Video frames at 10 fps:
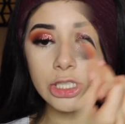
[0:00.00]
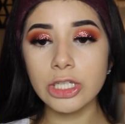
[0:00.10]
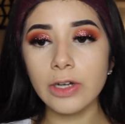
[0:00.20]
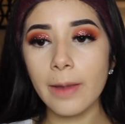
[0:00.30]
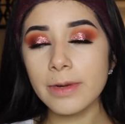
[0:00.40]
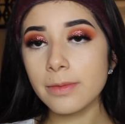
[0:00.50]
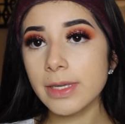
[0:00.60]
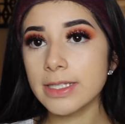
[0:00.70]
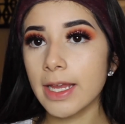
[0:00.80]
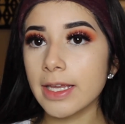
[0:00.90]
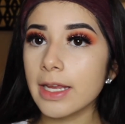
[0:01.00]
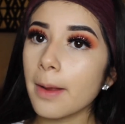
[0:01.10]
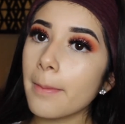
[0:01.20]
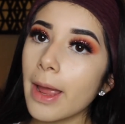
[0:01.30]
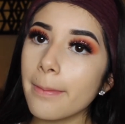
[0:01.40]
So now I'm going to be taking
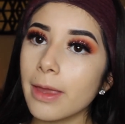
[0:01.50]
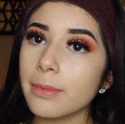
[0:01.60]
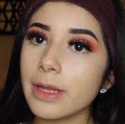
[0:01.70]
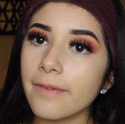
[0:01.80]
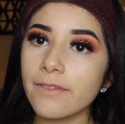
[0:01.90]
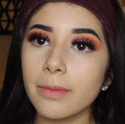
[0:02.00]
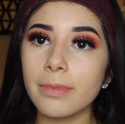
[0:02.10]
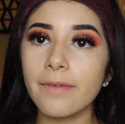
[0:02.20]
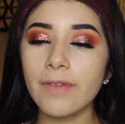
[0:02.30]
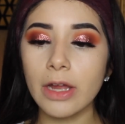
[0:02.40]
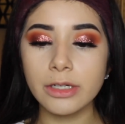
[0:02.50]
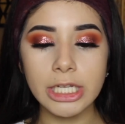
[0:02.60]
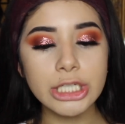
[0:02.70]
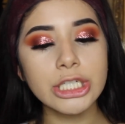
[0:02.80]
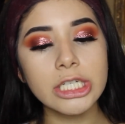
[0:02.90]
my Maybelline Fit Me
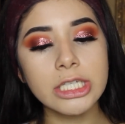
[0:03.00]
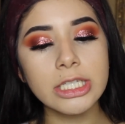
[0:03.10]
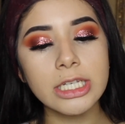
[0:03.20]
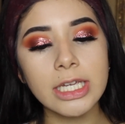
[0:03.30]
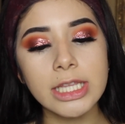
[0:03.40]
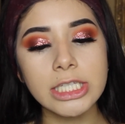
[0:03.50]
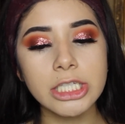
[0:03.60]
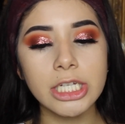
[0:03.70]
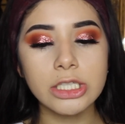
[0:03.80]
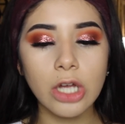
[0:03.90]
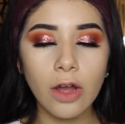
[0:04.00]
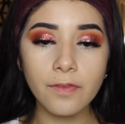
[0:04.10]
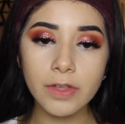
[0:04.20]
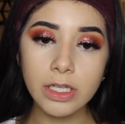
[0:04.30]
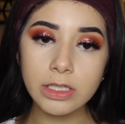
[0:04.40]
foundation stick in the shade
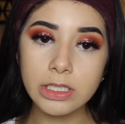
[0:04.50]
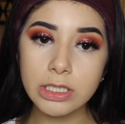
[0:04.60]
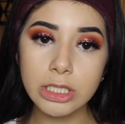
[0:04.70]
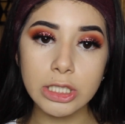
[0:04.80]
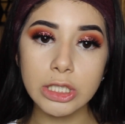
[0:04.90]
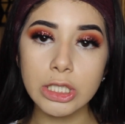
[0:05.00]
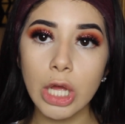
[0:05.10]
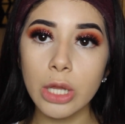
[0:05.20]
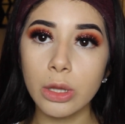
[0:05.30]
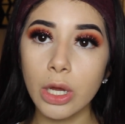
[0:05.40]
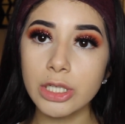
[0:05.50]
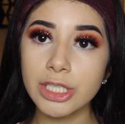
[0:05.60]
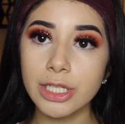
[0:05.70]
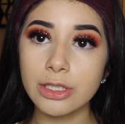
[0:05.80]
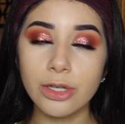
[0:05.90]
Toffee. This is a lot
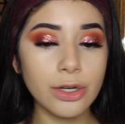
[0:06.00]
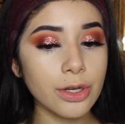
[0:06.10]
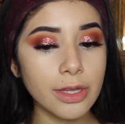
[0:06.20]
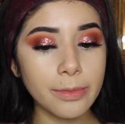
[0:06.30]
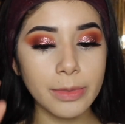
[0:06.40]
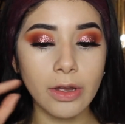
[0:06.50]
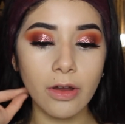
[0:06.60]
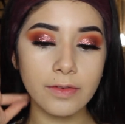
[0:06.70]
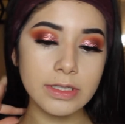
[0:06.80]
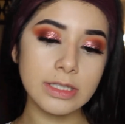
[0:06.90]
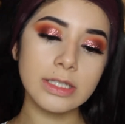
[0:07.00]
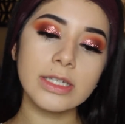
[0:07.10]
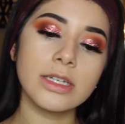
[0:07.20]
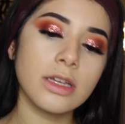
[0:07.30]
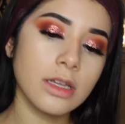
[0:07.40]
shades darker than me,
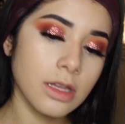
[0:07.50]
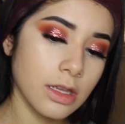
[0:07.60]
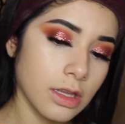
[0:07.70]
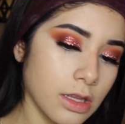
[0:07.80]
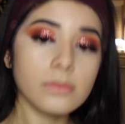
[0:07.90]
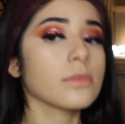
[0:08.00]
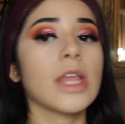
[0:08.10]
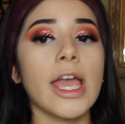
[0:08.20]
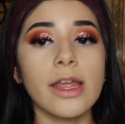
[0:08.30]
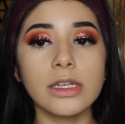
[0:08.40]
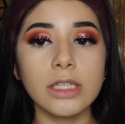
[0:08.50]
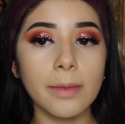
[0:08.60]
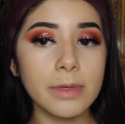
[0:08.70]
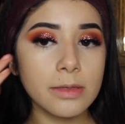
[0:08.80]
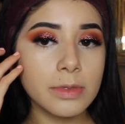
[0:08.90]
obviously. And
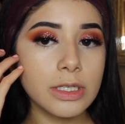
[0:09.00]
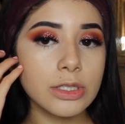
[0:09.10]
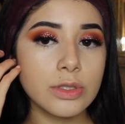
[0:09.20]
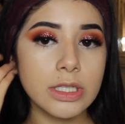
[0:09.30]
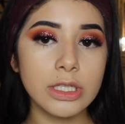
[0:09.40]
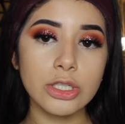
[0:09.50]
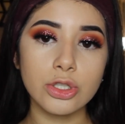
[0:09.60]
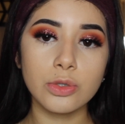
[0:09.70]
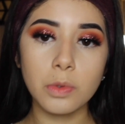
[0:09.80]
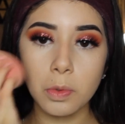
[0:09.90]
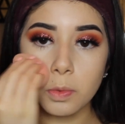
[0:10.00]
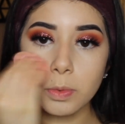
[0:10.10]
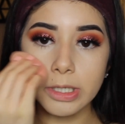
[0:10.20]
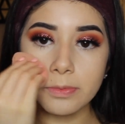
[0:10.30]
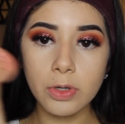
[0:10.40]
I'm going to be using this to
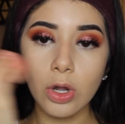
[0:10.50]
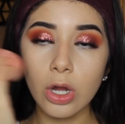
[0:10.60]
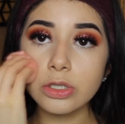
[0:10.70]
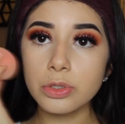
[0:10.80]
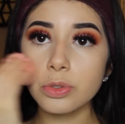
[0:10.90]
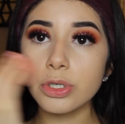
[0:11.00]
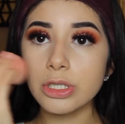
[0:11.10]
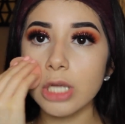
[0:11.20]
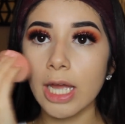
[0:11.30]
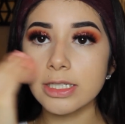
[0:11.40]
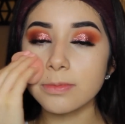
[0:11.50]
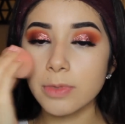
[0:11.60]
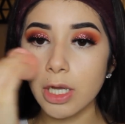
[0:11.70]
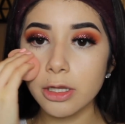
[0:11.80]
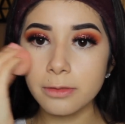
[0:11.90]
cream contour to add some
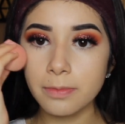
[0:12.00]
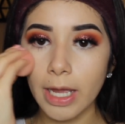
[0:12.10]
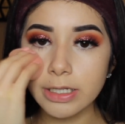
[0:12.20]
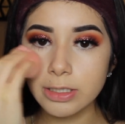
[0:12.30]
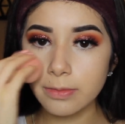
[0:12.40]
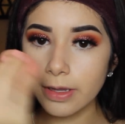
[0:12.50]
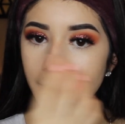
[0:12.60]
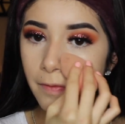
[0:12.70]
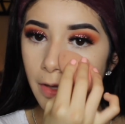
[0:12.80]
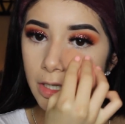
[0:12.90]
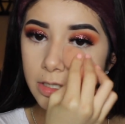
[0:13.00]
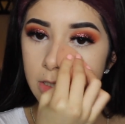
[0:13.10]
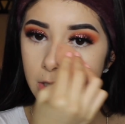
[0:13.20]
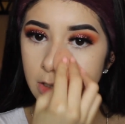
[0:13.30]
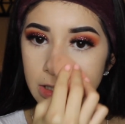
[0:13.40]
color back to my face,
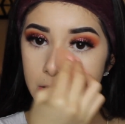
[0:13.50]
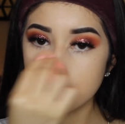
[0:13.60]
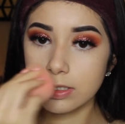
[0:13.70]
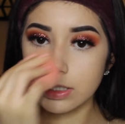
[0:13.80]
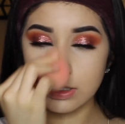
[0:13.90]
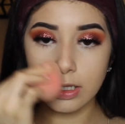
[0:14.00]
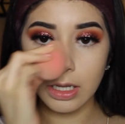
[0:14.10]
because